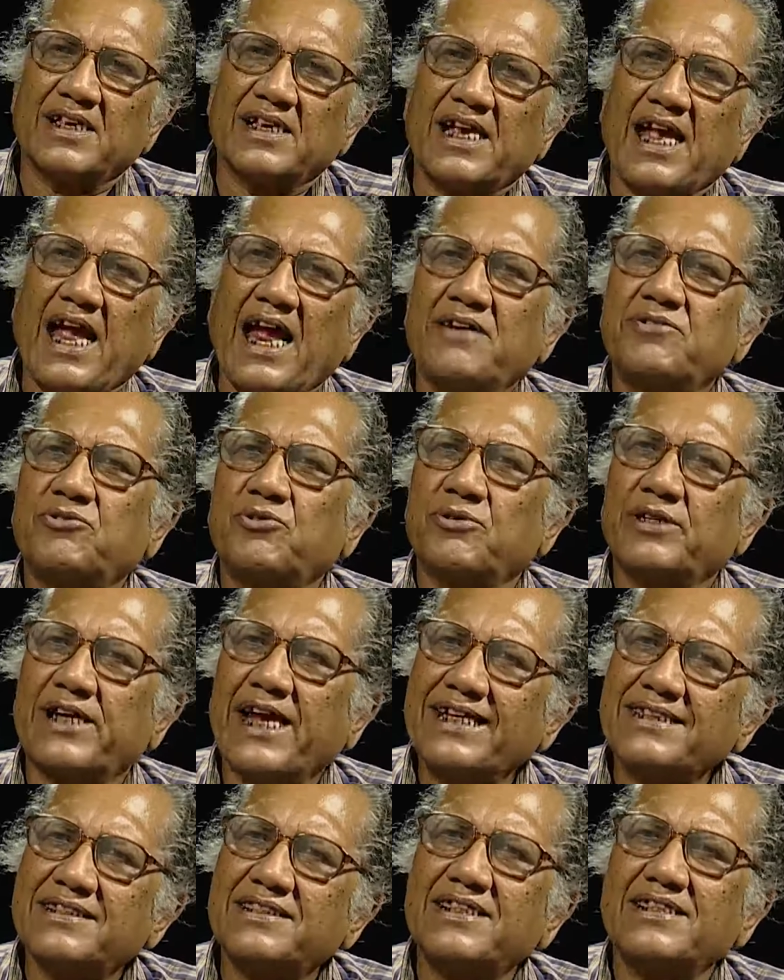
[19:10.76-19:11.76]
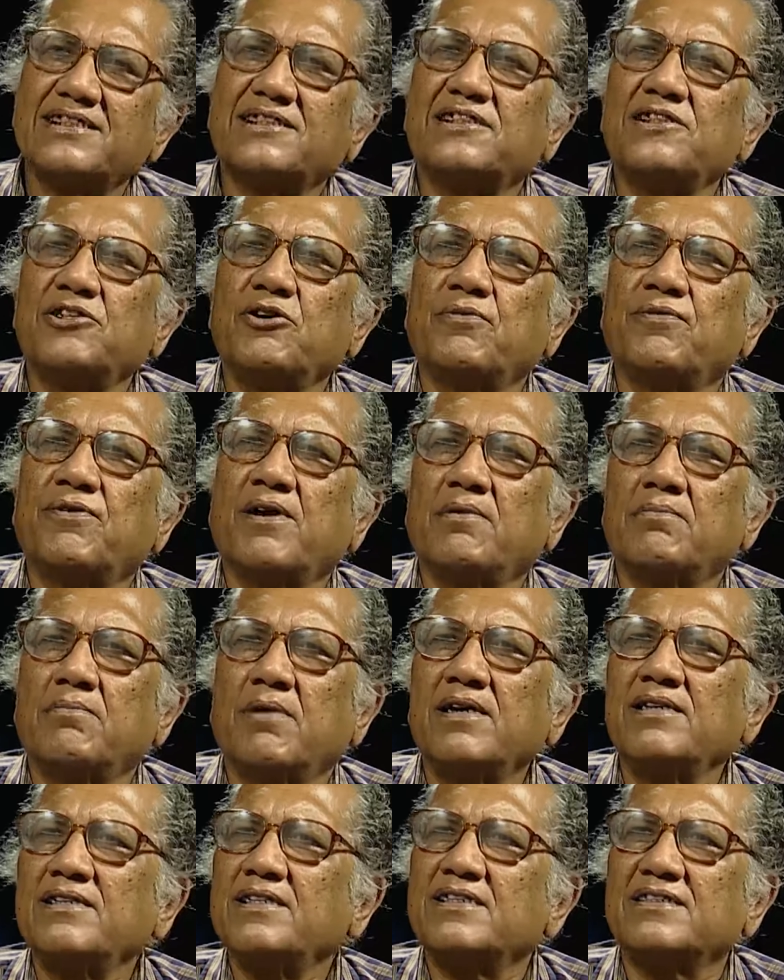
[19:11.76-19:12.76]
And to get this new
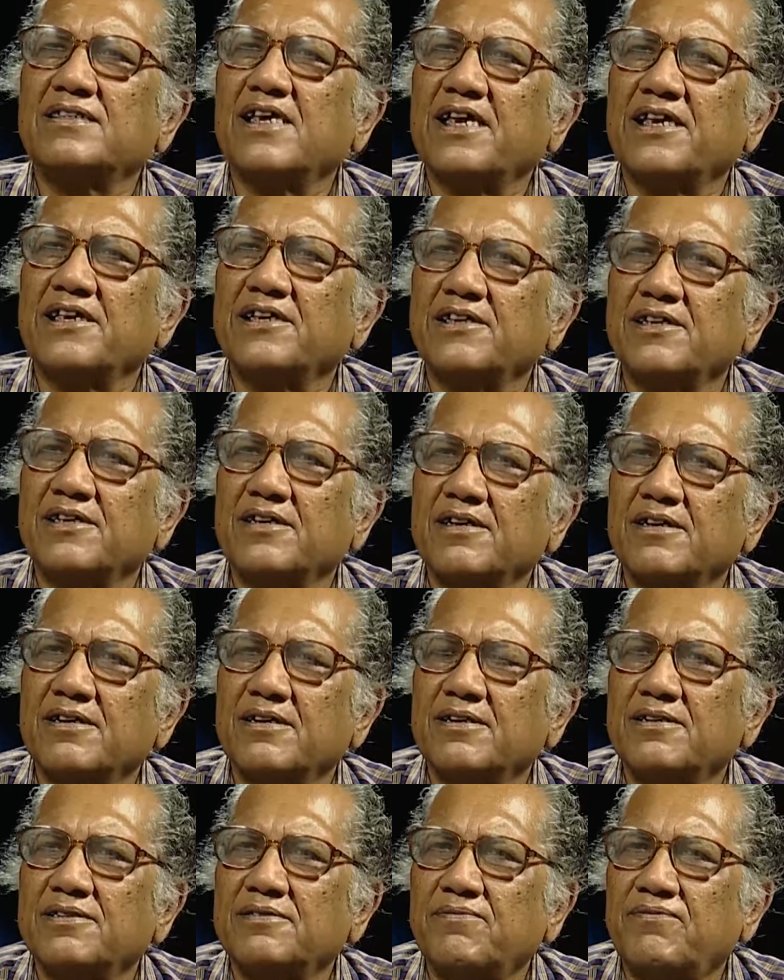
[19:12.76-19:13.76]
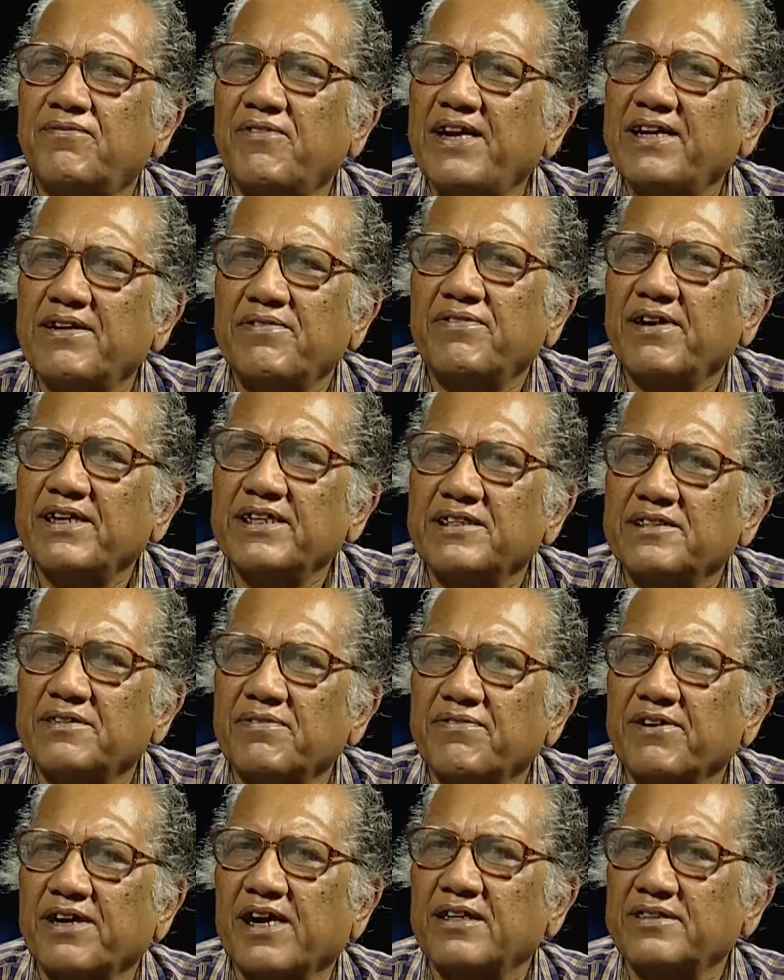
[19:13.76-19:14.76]
farman is a very, very
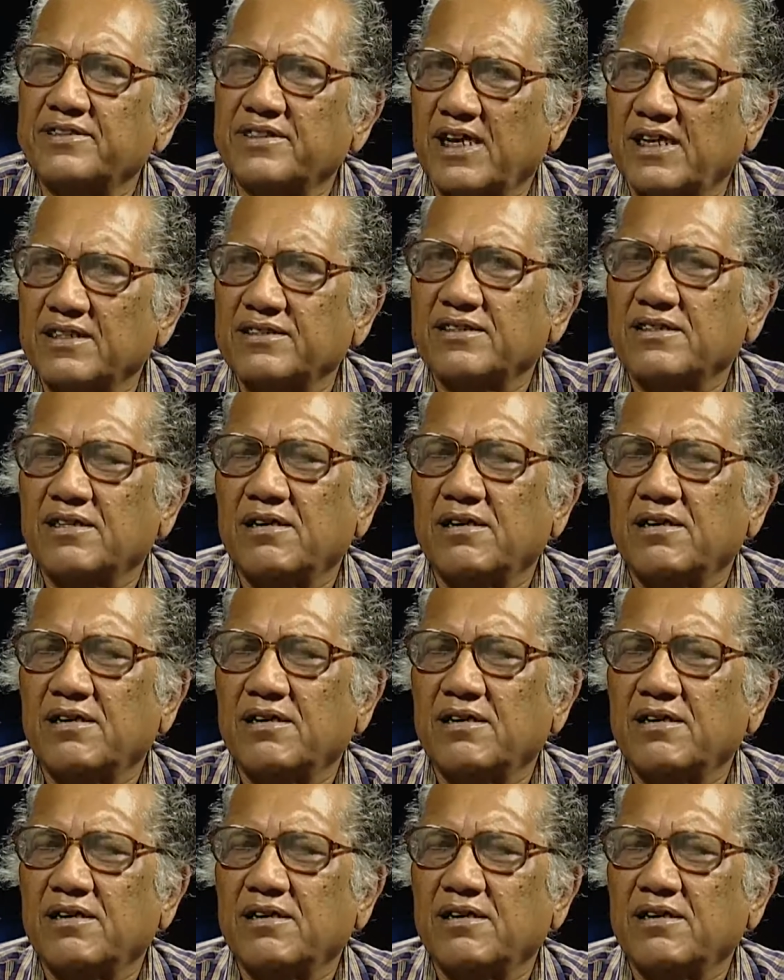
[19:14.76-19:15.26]
difficult task.